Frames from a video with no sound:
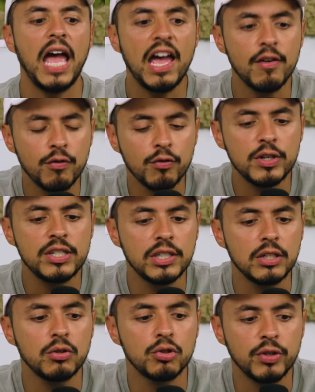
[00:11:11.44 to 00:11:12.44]
every
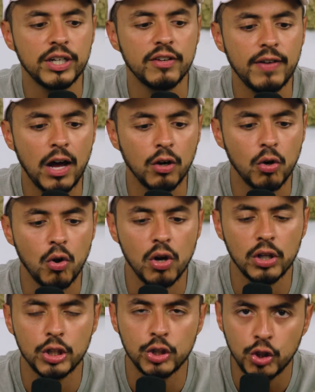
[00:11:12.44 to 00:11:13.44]
single drink of
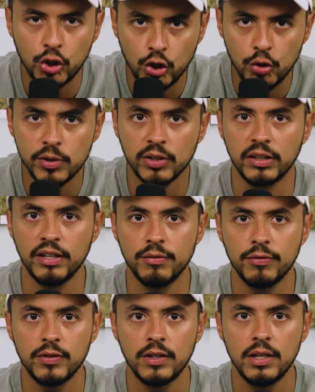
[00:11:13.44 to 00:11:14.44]
alcohol is
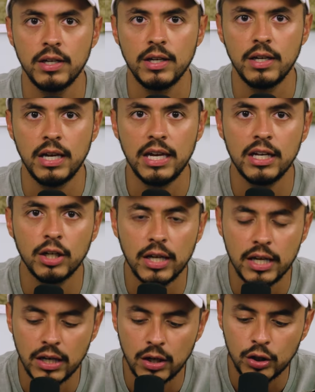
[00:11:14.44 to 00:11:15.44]
cumulative.
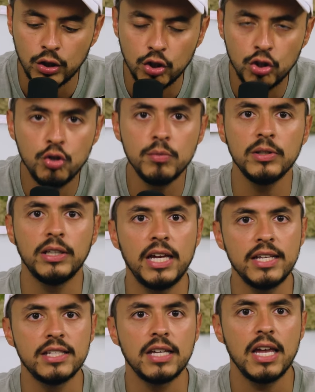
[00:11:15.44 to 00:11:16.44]
It
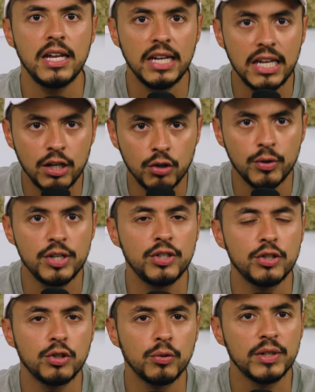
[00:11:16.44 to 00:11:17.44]
accumulates and
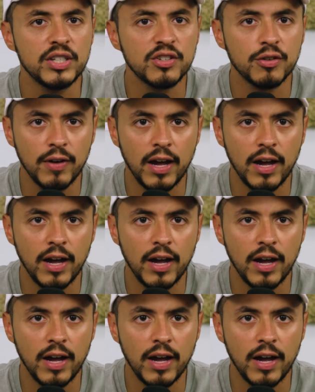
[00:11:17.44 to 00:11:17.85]
increases your risk